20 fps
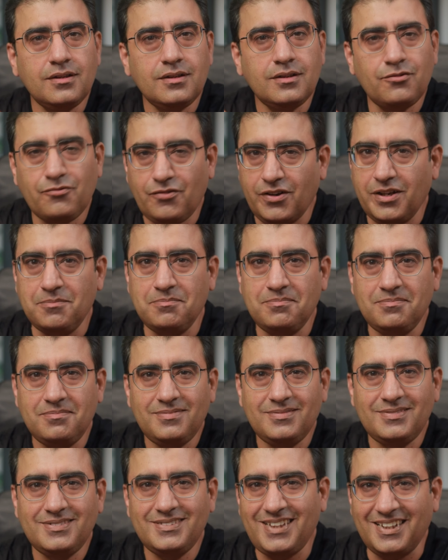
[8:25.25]
frame.
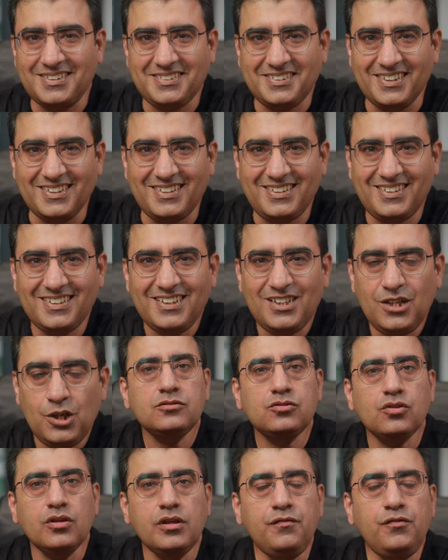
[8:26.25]
That's it.
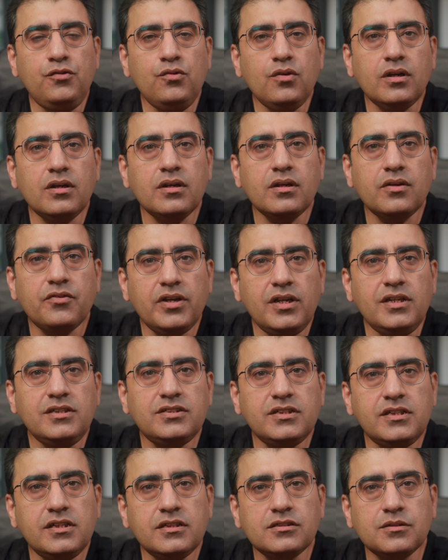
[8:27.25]
So if you are really
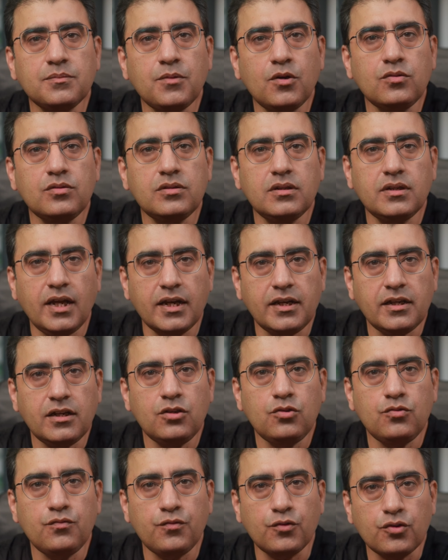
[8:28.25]
serious about getting
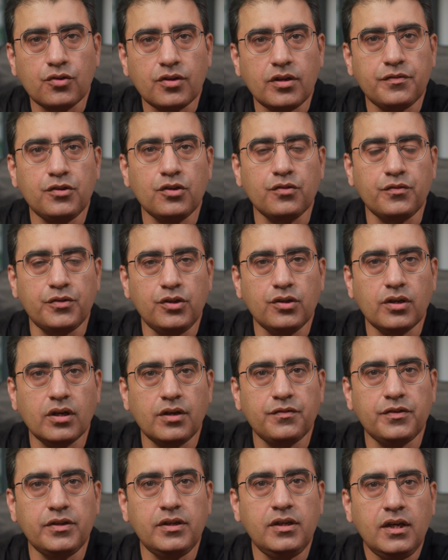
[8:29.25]
into photography or
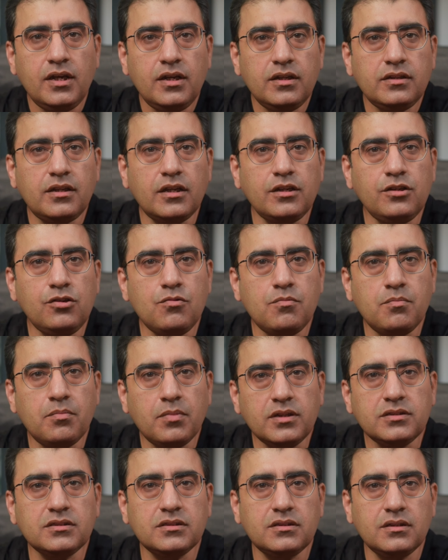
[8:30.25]
videography, then you
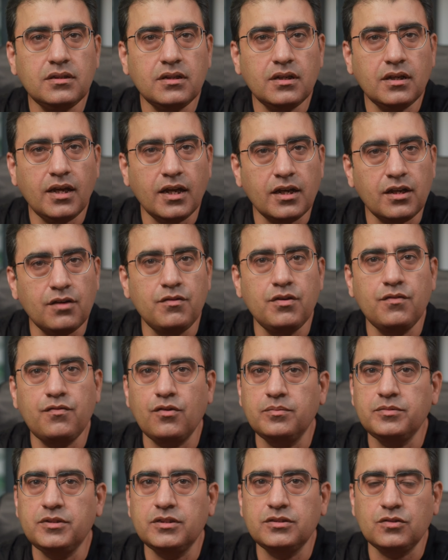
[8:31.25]
must get away
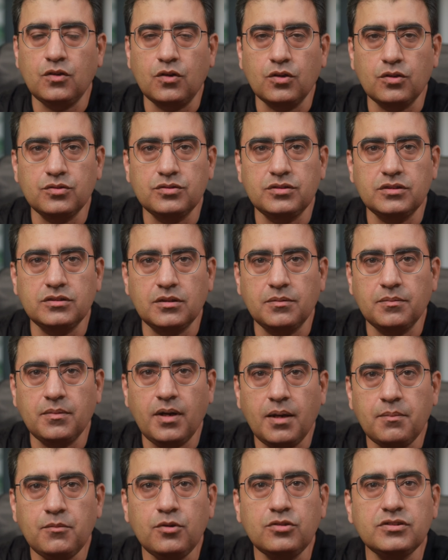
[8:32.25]
from this auto system.
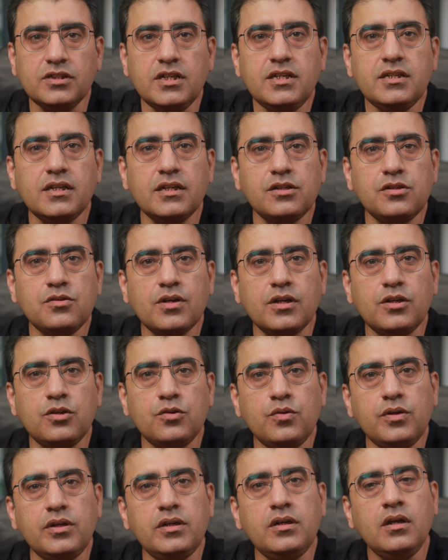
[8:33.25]
I'm not saying that you can
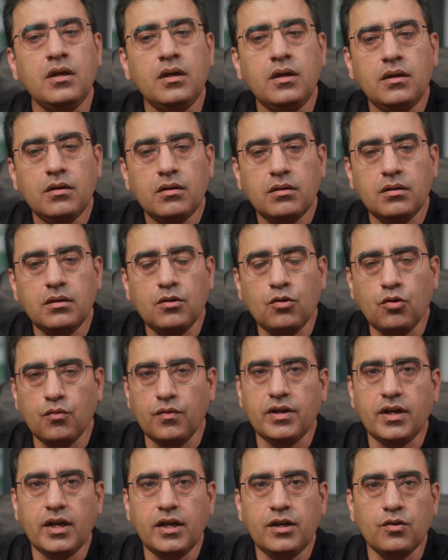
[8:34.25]
do it
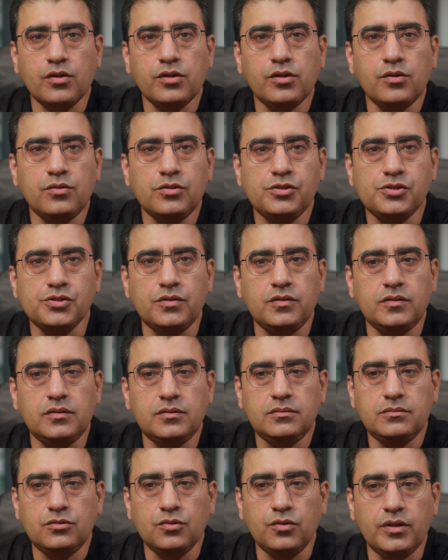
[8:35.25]
overnight or you should
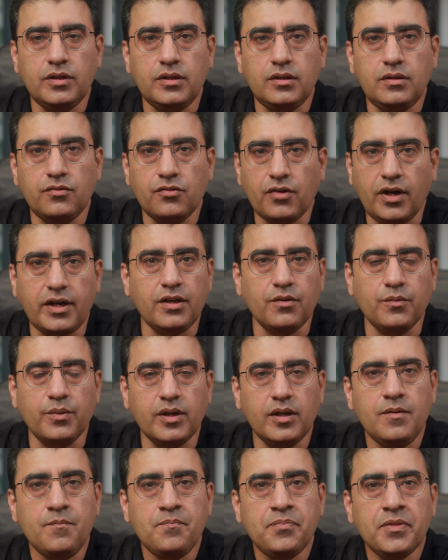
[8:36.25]
do it right
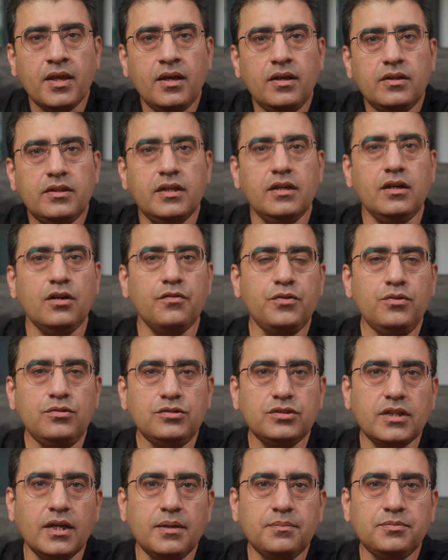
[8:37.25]
away. There are few
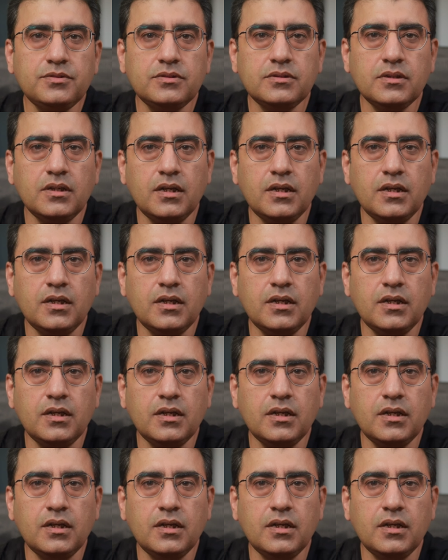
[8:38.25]
steps.